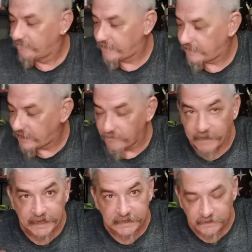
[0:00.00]
maybe I'll
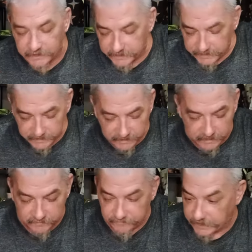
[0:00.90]
make it on
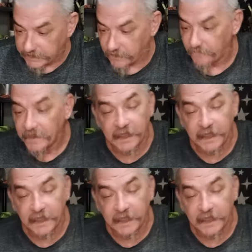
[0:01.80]
a video.